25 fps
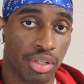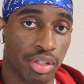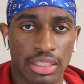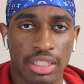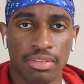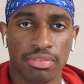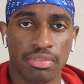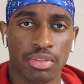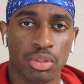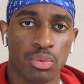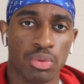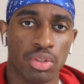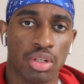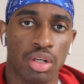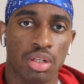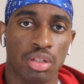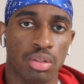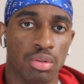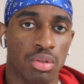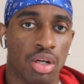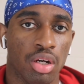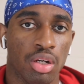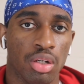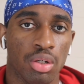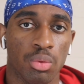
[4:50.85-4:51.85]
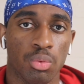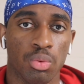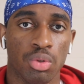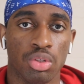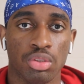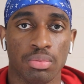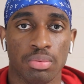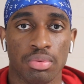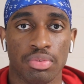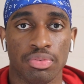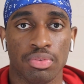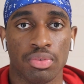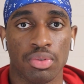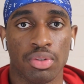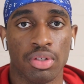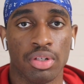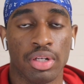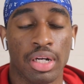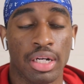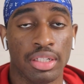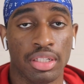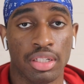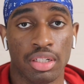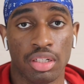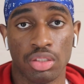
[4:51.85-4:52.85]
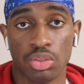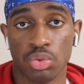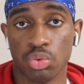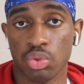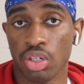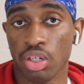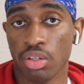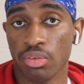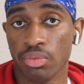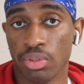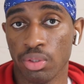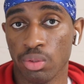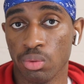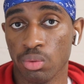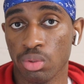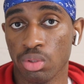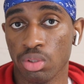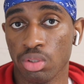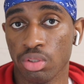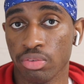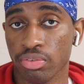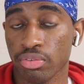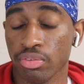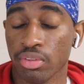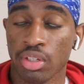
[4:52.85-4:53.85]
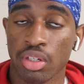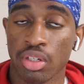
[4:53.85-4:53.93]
Definitely went on longer wolves before. I did a 12-week wolf.